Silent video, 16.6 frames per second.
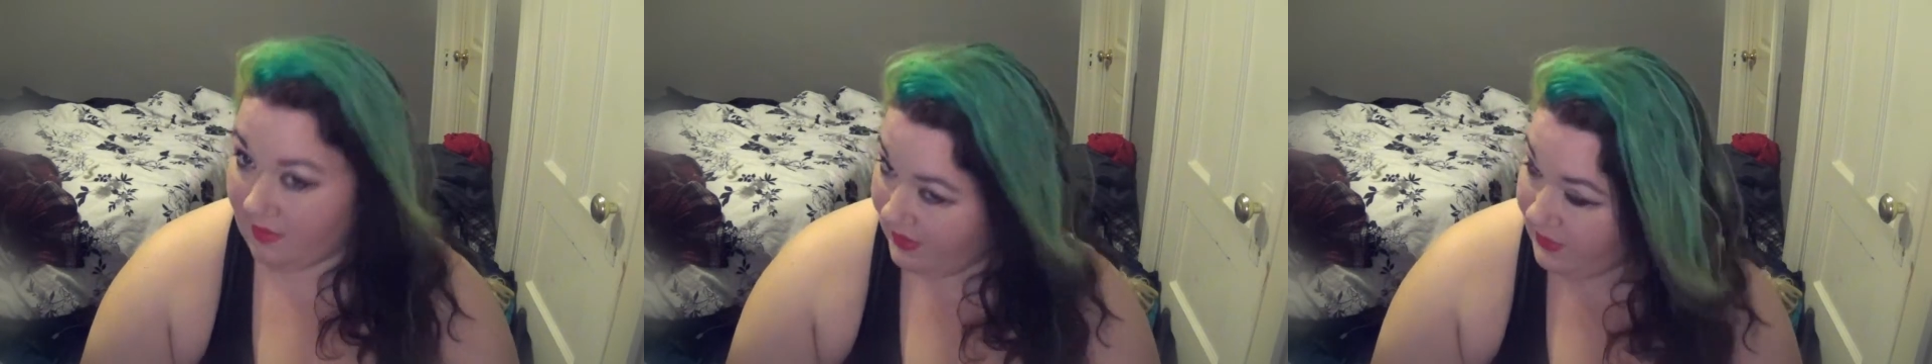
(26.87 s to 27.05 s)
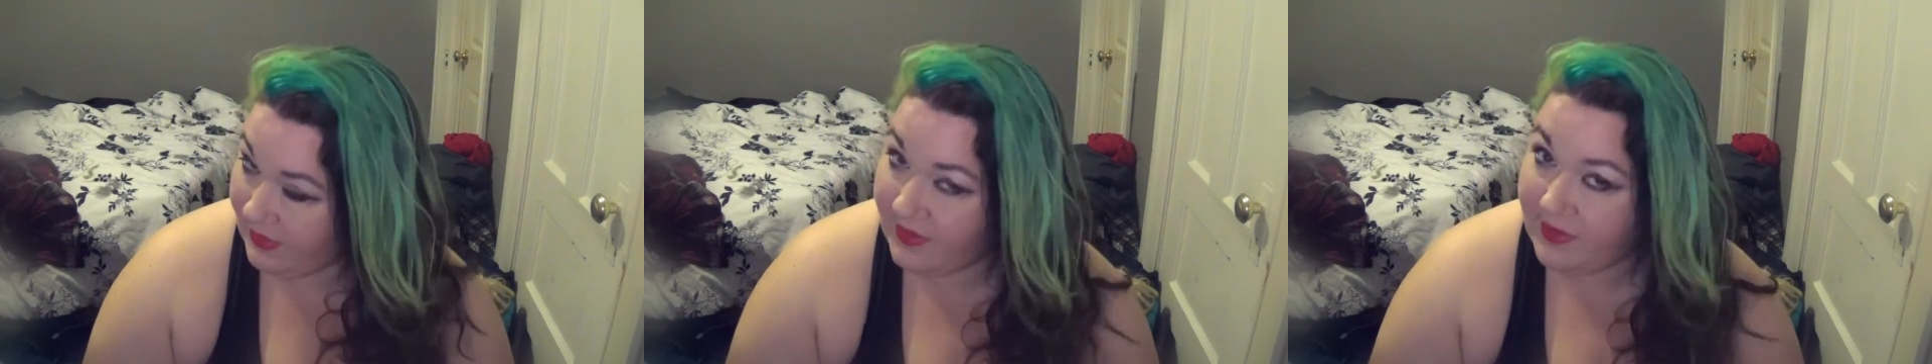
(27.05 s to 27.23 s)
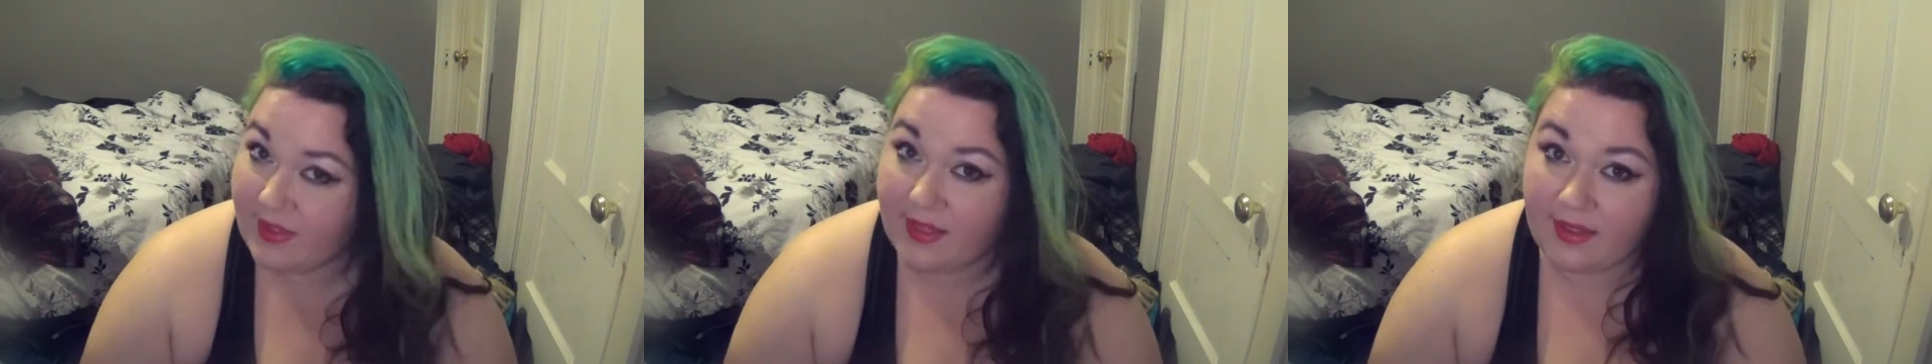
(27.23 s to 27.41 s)

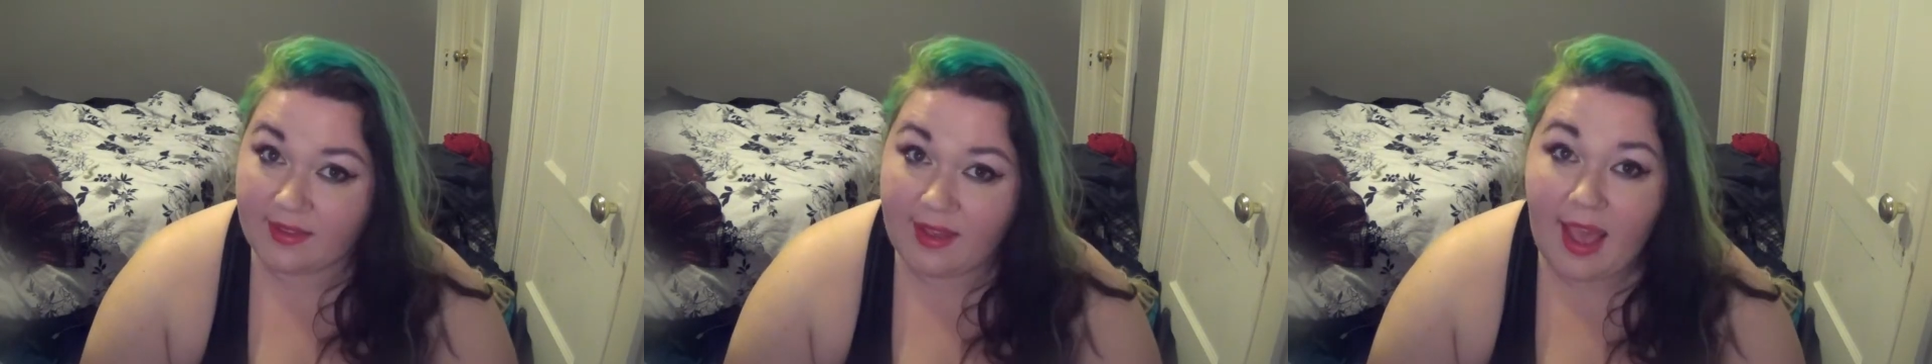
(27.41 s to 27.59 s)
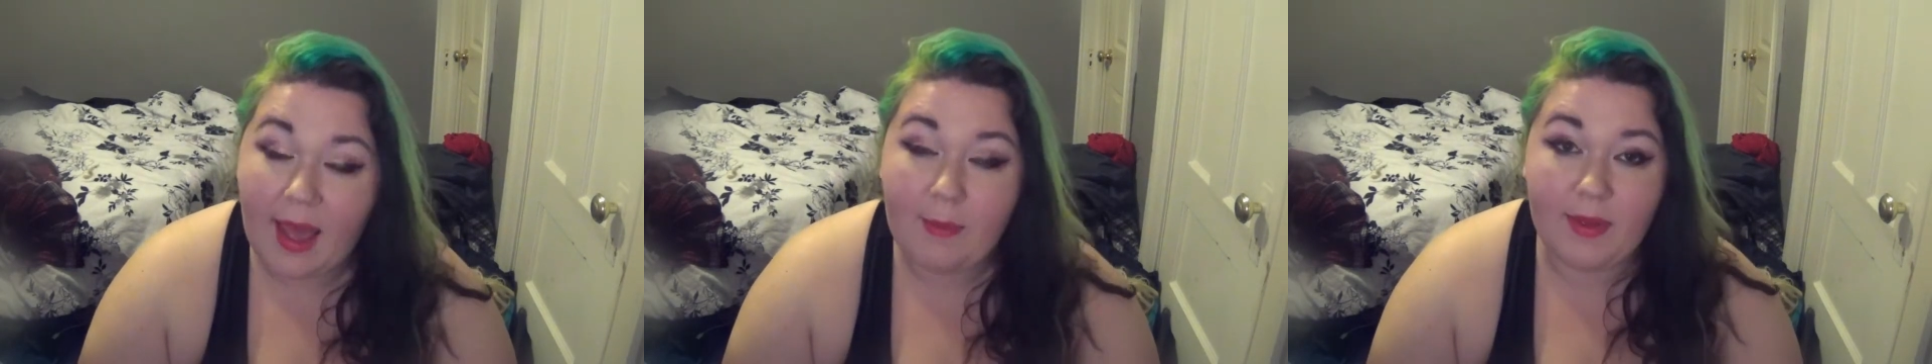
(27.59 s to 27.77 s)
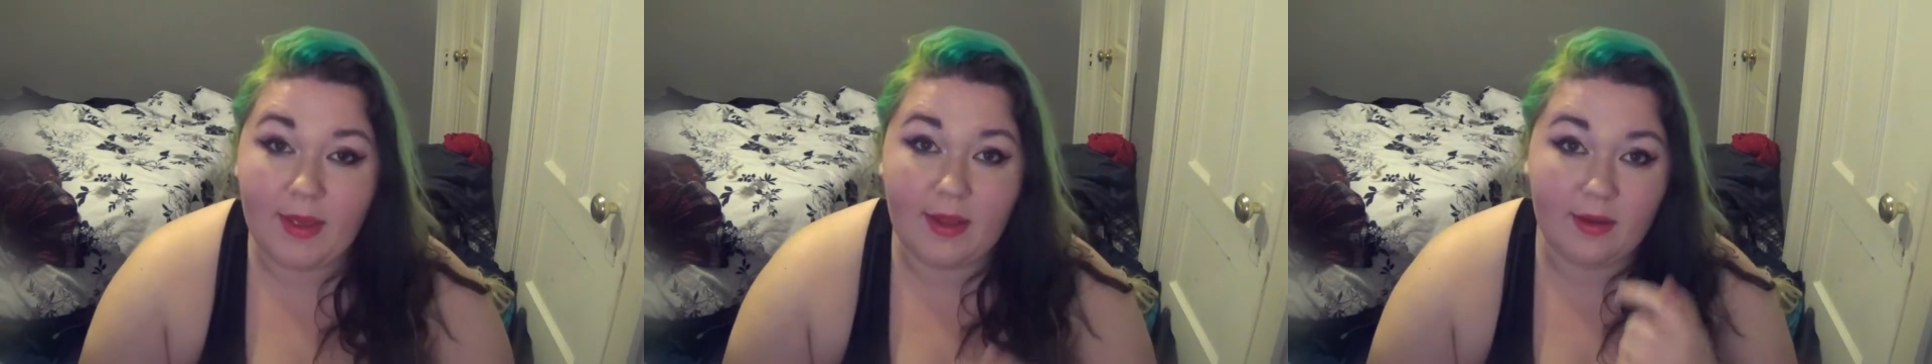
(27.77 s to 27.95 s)
serious that this
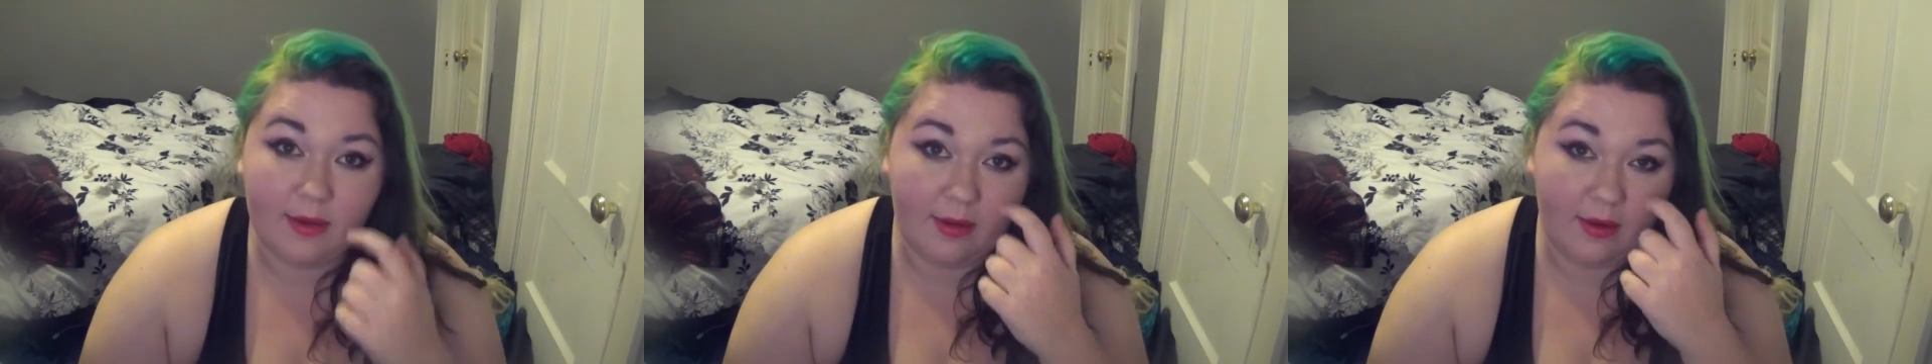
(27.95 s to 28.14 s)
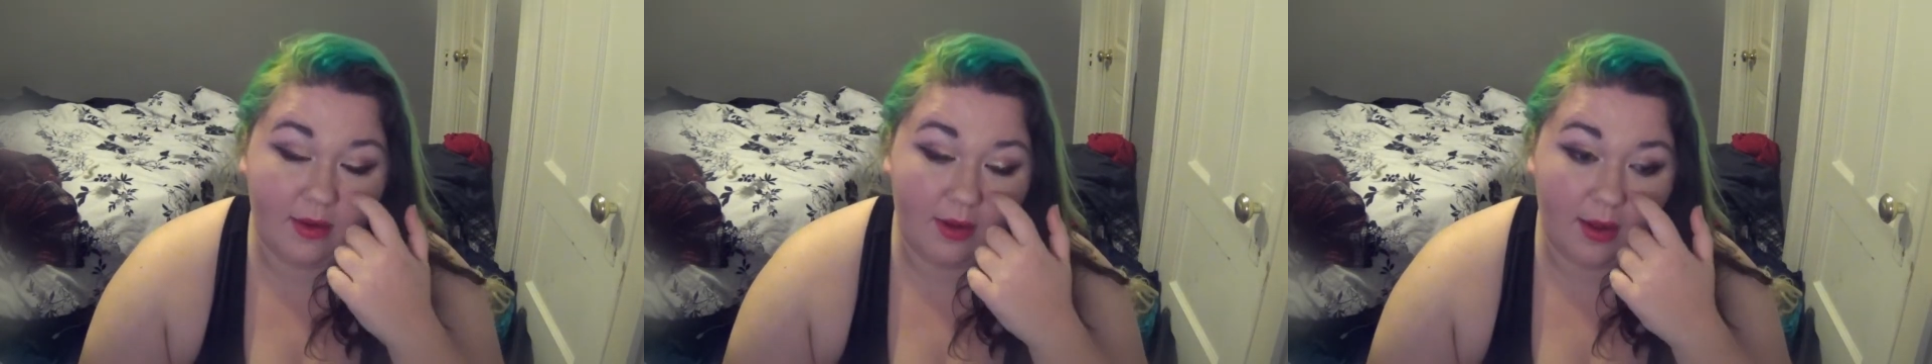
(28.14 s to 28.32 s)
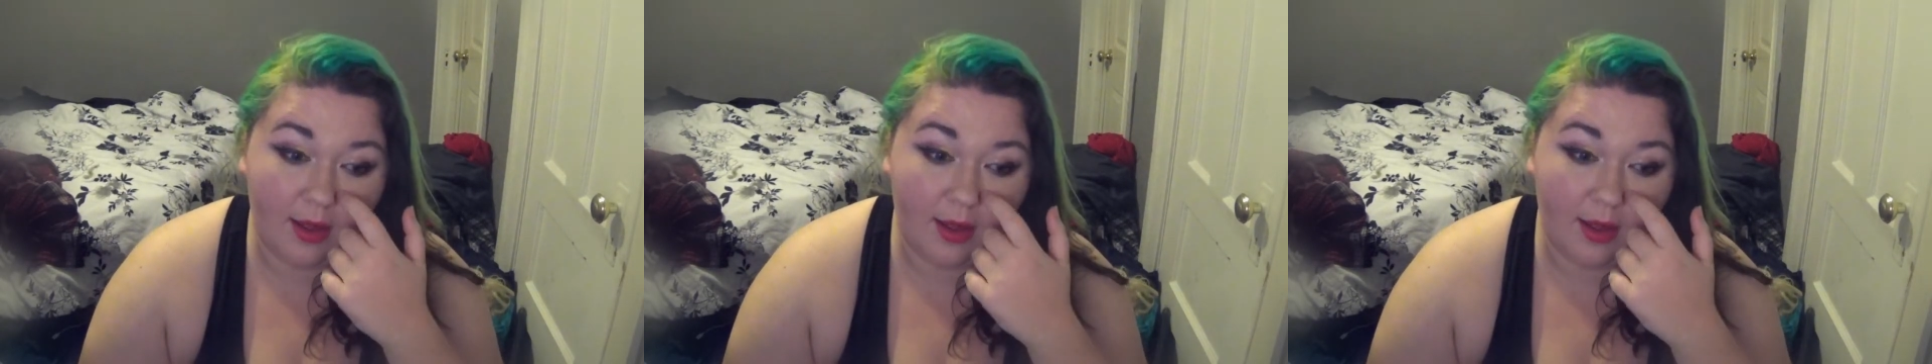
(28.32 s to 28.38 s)
happened.